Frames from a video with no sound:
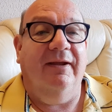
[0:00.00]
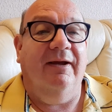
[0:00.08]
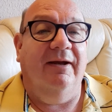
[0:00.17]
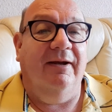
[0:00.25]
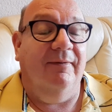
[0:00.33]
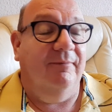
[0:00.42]

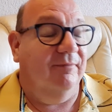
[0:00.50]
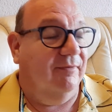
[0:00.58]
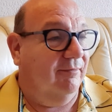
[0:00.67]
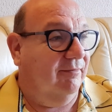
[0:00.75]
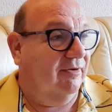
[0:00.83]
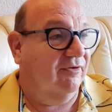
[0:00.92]
um,
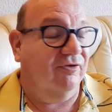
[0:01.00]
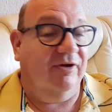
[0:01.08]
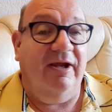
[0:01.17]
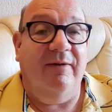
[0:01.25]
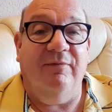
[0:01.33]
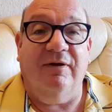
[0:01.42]
with a
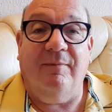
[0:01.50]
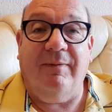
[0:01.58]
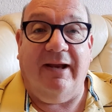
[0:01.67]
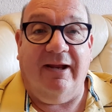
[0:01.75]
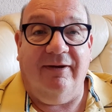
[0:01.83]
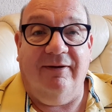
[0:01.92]
scheme and a
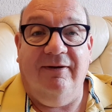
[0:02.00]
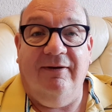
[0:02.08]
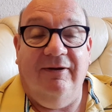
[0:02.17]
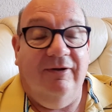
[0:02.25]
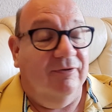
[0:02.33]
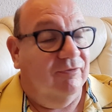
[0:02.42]
plan
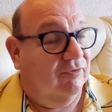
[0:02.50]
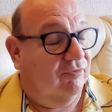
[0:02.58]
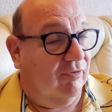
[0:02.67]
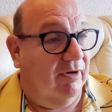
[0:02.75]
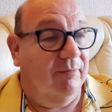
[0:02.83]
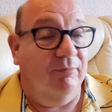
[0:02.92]
to
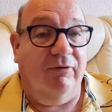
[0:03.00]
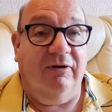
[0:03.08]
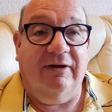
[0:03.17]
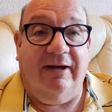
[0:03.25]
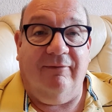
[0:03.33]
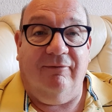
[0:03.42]
try and bring
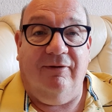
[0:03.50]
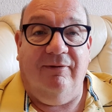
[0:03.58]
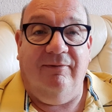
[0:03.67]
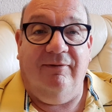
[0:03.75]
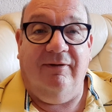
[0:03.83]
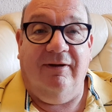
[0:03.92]
down
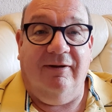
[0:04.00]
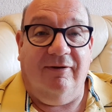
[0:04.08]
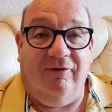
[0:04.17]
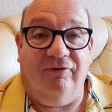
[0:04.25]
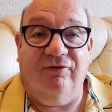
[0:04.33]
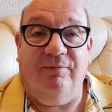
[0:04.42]

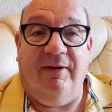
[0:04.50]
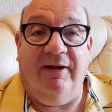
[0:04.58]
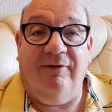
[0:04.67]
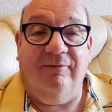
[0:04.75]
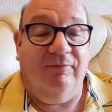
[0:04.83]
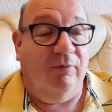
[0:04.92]
God's
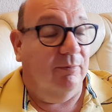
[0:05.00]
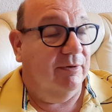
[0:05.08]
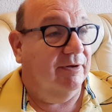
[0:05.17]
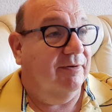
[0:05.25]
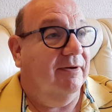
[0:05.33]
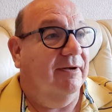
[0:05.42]
man or
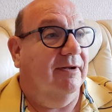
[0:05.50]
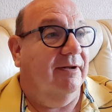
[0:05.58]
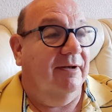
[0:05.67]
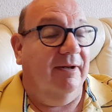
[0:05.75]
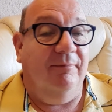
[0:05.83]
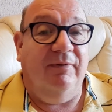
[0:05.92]
woman,
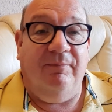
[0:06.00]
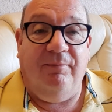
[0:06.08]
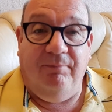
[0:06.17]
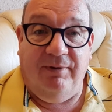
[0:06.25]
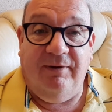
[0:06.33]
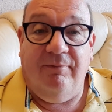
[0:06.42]
then be,
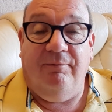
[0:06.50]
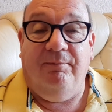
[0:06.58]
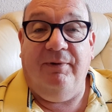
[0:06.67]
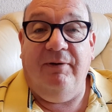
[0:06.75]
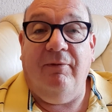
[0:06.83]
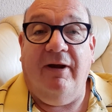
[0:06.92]
be
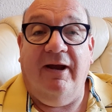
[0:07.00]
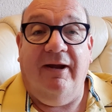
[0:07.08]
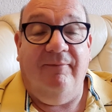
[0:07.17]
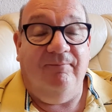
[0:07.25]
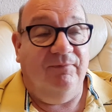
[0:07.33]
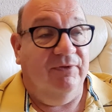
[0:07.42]

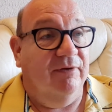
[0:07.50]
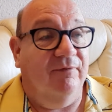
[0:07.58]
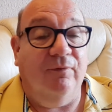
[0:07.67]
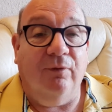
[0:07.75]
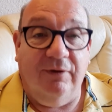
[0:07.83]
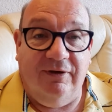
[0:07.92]
beware you
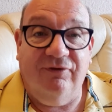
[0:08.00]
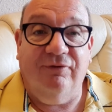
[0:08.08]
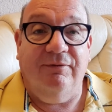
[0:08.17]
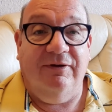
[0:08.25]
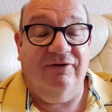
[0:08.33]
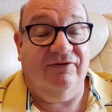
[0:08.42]
fall into
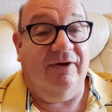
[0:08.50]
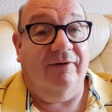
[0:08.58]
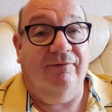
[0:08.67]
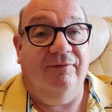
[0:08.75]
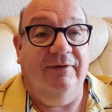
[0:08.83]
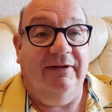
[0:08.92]
it yourself.
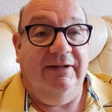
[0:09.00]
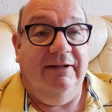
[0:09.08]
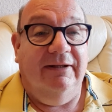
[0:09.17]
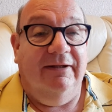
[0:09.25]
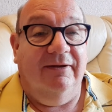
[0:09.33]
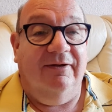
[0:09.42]

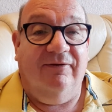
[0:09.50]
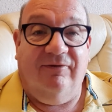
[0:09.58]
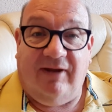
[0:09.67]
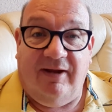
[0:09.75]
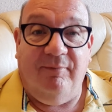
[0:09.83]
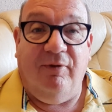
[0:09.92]
The
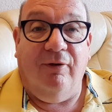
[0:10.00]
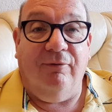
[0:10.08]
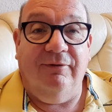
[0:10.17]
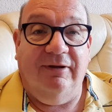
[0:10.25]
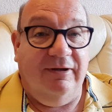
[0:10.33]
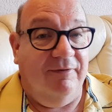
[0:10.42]
same
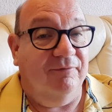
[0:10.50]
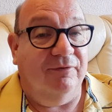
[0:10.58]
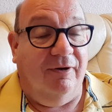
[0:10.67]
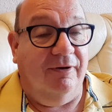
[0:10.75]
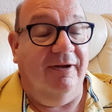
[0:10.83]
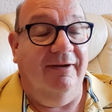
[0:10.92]
hole that you've
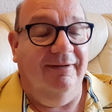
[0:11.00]
dug.